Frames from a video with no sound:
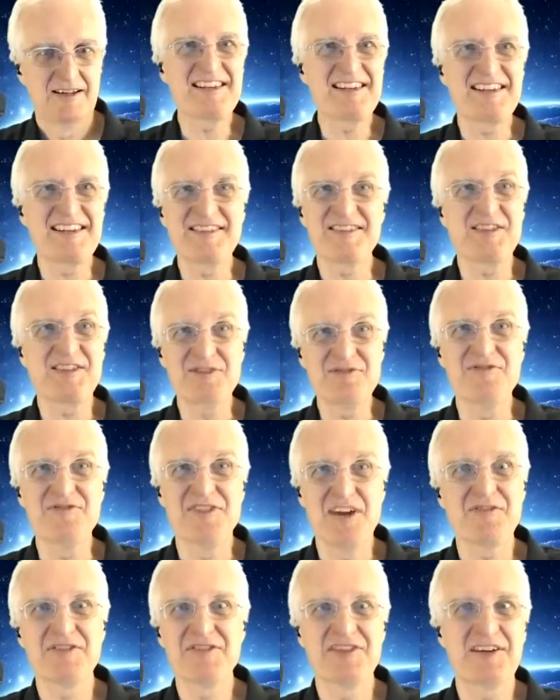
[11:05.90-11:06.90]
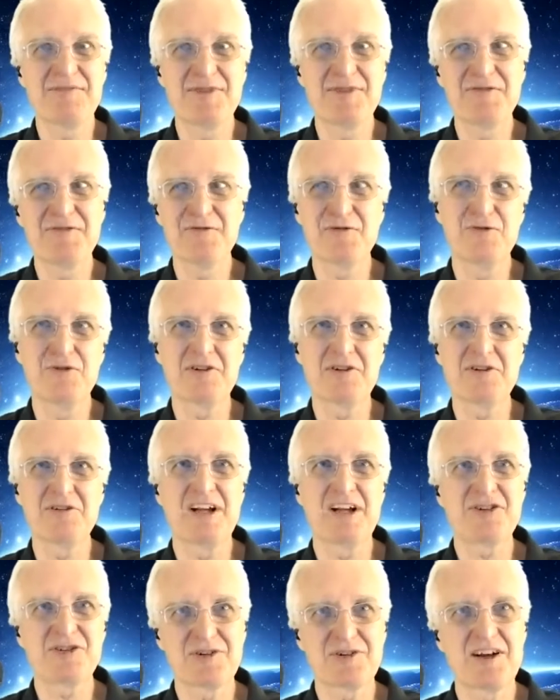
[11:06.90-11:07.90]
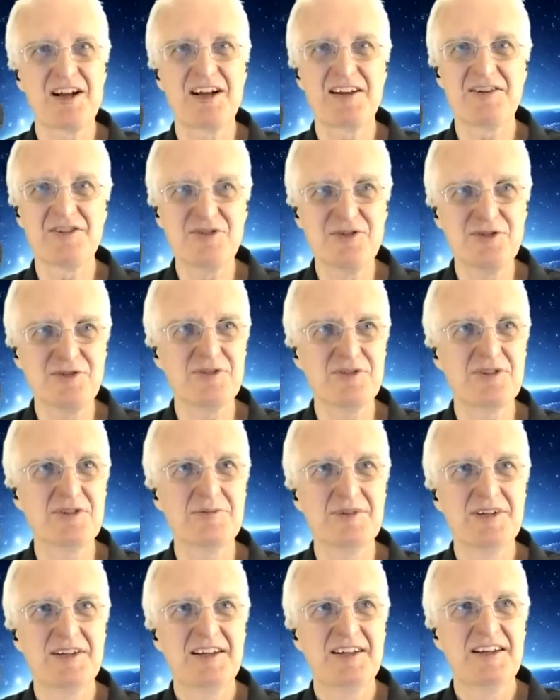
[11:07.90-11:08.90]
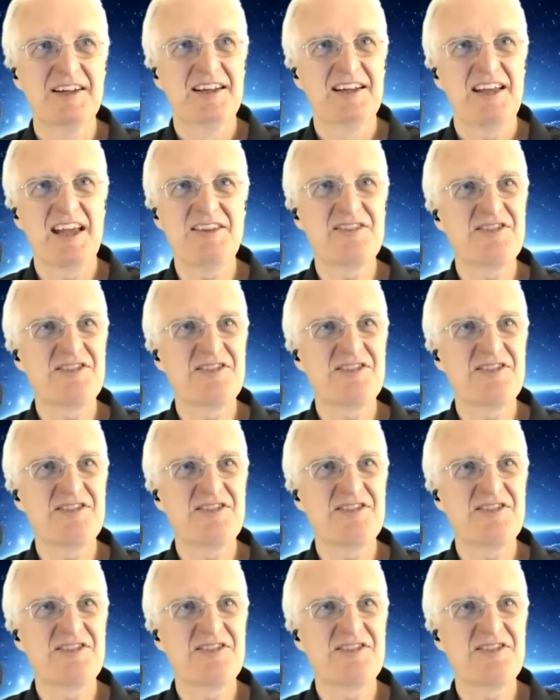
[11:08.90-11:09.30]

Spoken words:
things that you've never done before and you're not sure how to do them, and